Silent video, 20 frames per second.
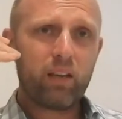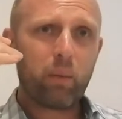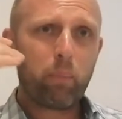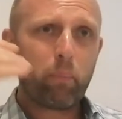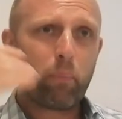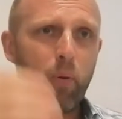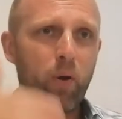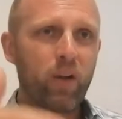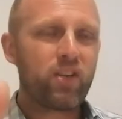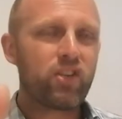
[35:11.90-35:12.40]

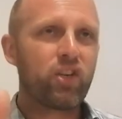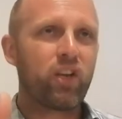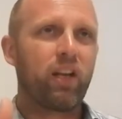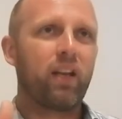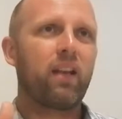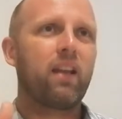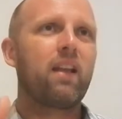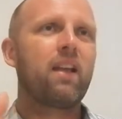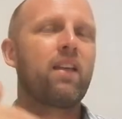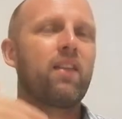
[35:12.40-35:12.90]

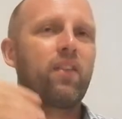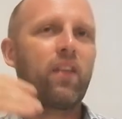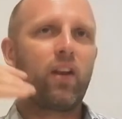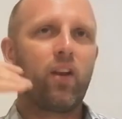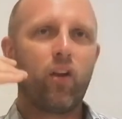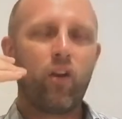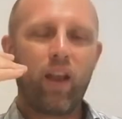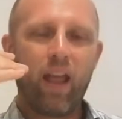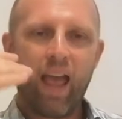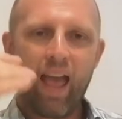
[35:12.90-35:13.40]
depression. They
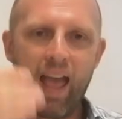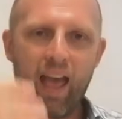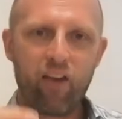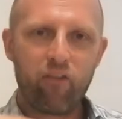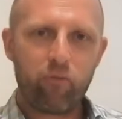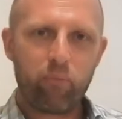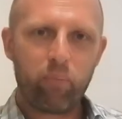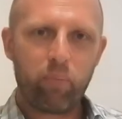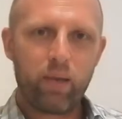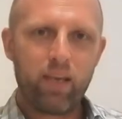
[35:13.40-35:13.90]
don't
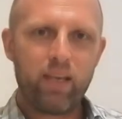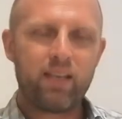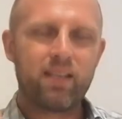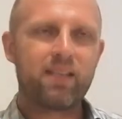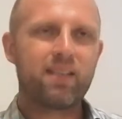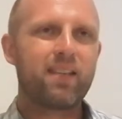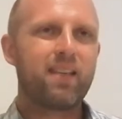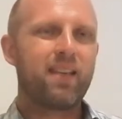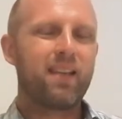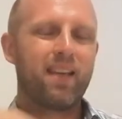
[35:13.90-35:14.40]
have
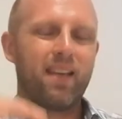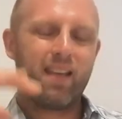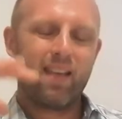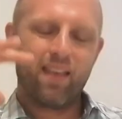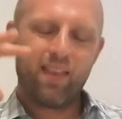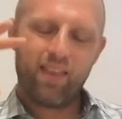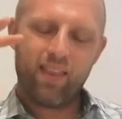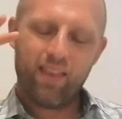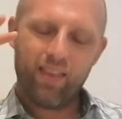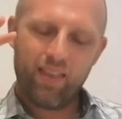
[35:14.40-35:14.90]
peace.
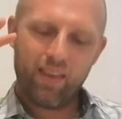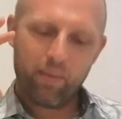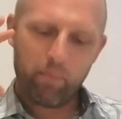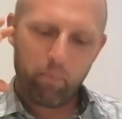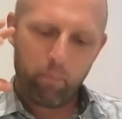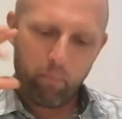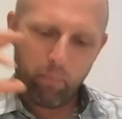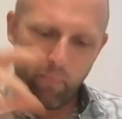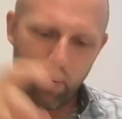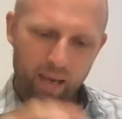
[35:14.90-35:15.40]

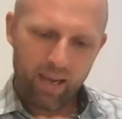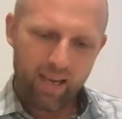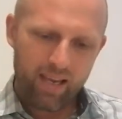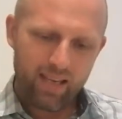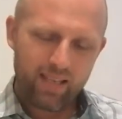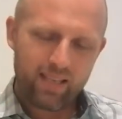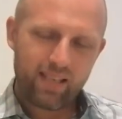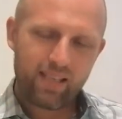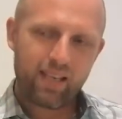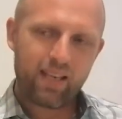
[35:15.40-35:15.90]
The
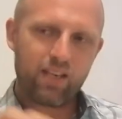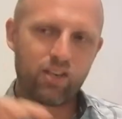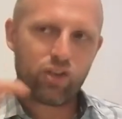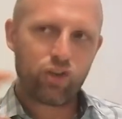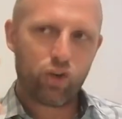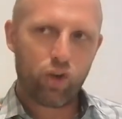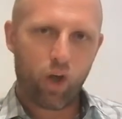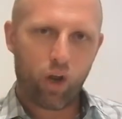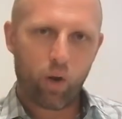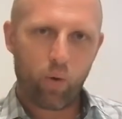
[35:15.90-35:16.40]
peace
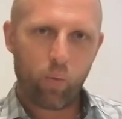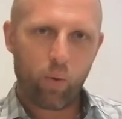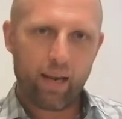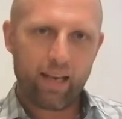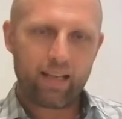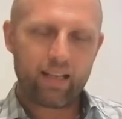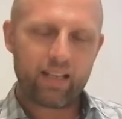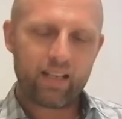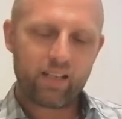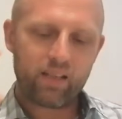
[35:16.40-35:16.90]
is not a
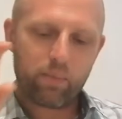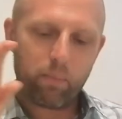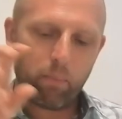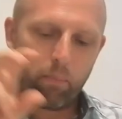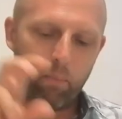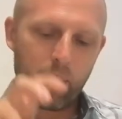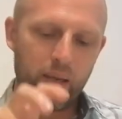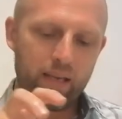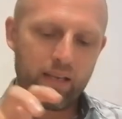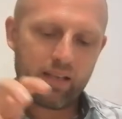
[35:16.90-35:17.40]
weakness,
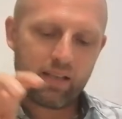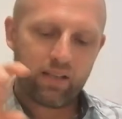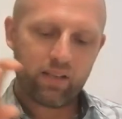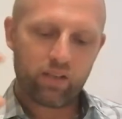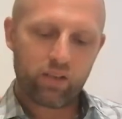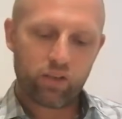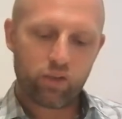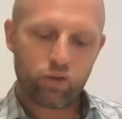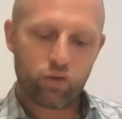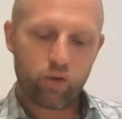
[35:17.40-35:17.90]
peace
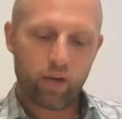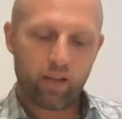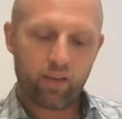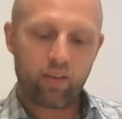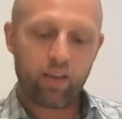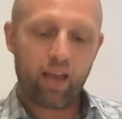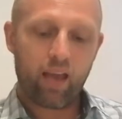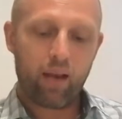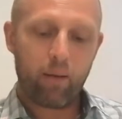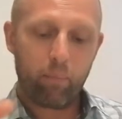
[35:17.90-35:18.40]
is a
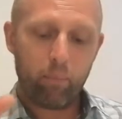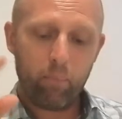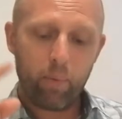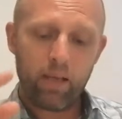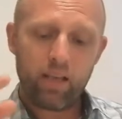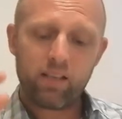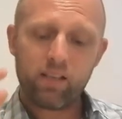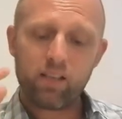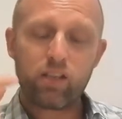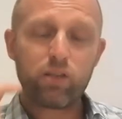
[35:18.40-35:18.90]
strength. And
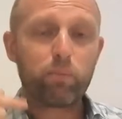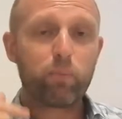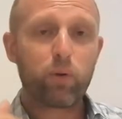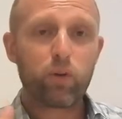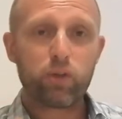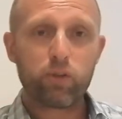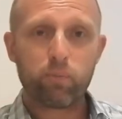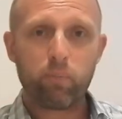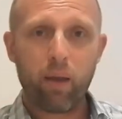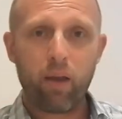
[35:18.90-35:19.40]
peace is
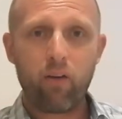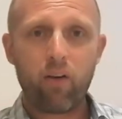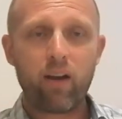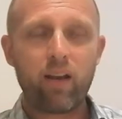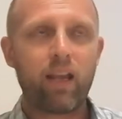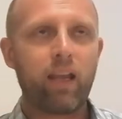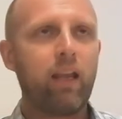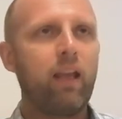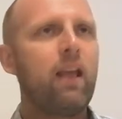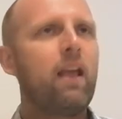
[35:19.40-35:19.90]

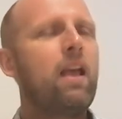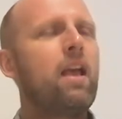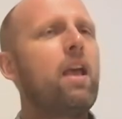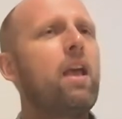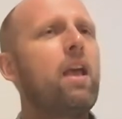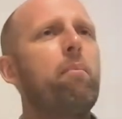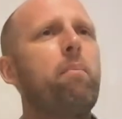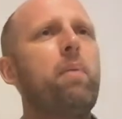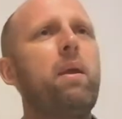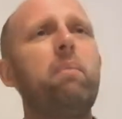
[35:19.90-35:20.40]
prosperity.
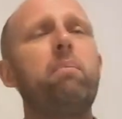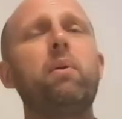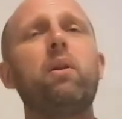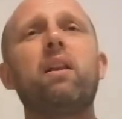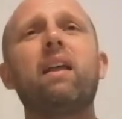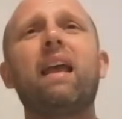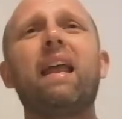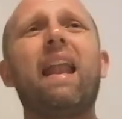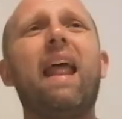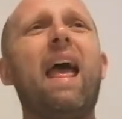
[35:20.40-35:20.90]

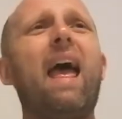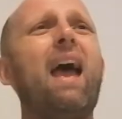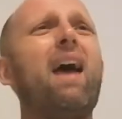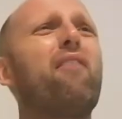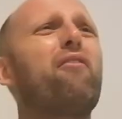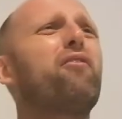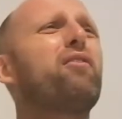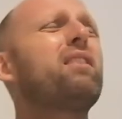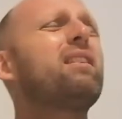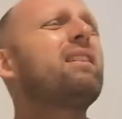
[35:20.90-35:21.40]
People can
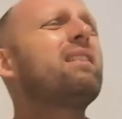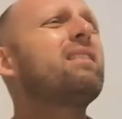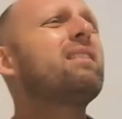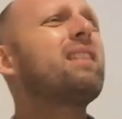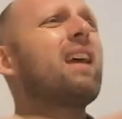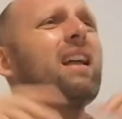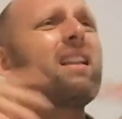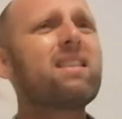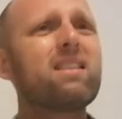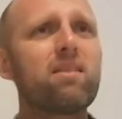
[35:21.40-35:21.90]
have
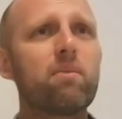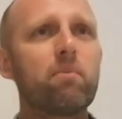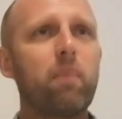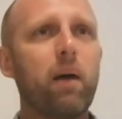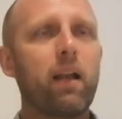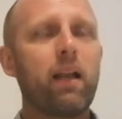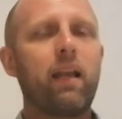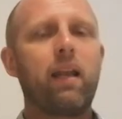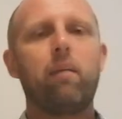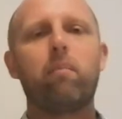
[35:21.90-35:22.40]
tons of
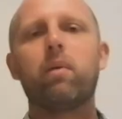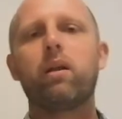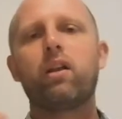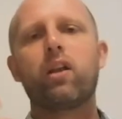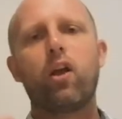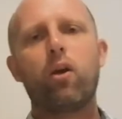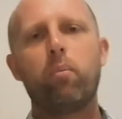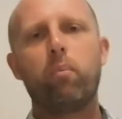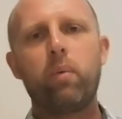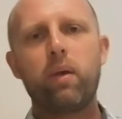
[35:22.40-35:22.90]
money,
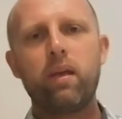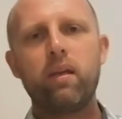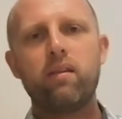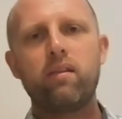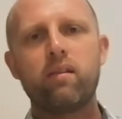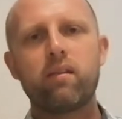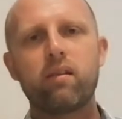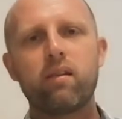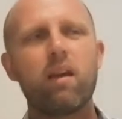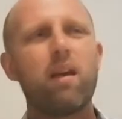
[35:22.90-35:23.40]
but no
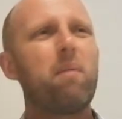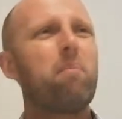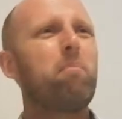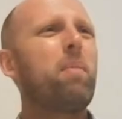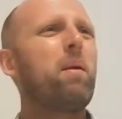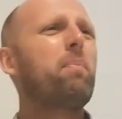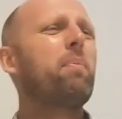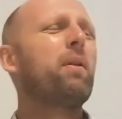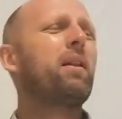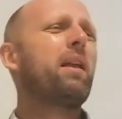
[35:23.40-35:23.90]
peace.
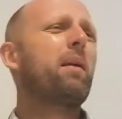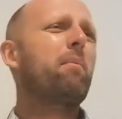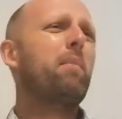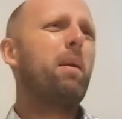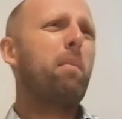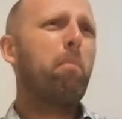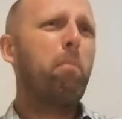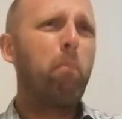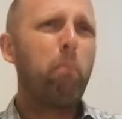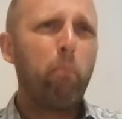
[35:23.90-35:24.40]
People can
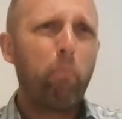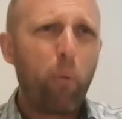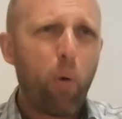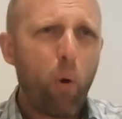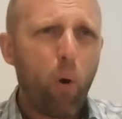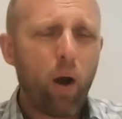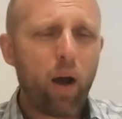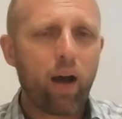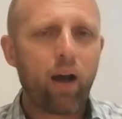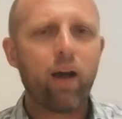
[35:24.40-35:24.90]
be
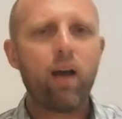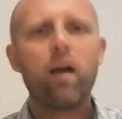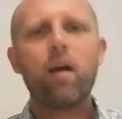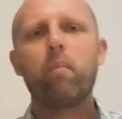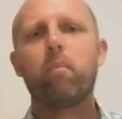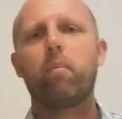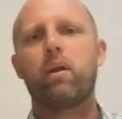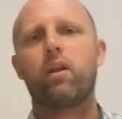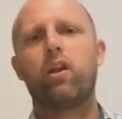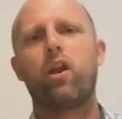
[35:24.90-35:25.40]
poor,
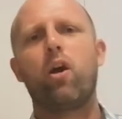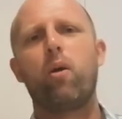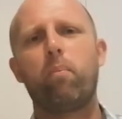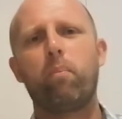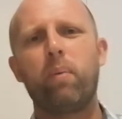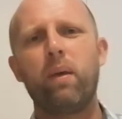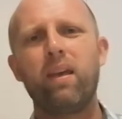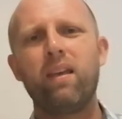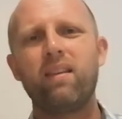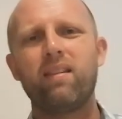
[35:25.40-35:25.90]
but no
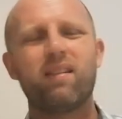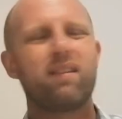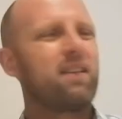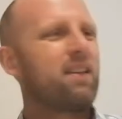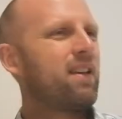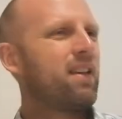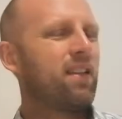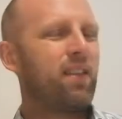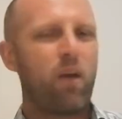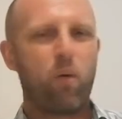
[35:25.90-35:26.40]

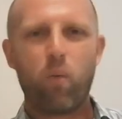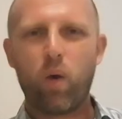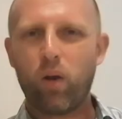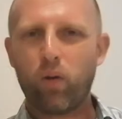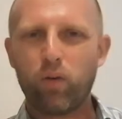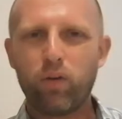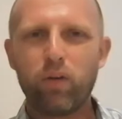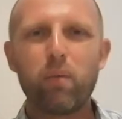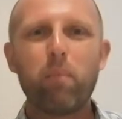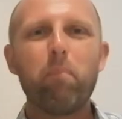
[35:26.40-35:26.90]
peace. They
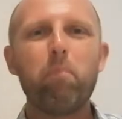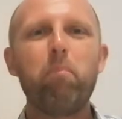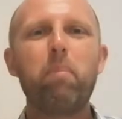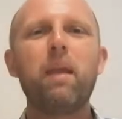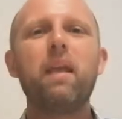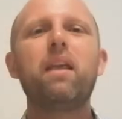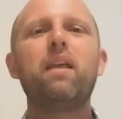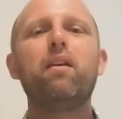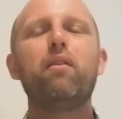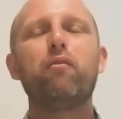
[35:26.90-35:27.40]
won't
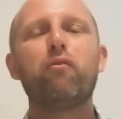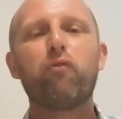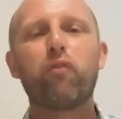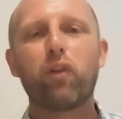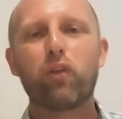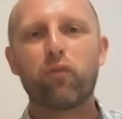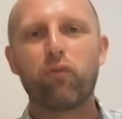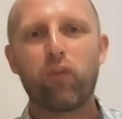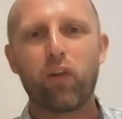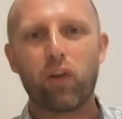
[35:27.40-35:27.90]
be
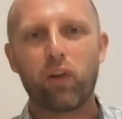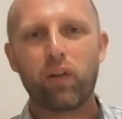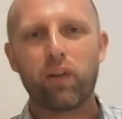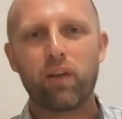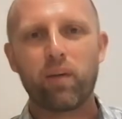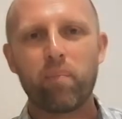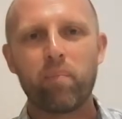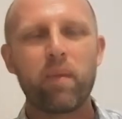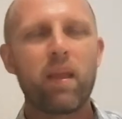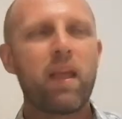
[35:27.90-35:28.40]

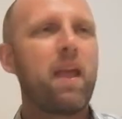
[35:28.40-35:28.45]
fulfilled.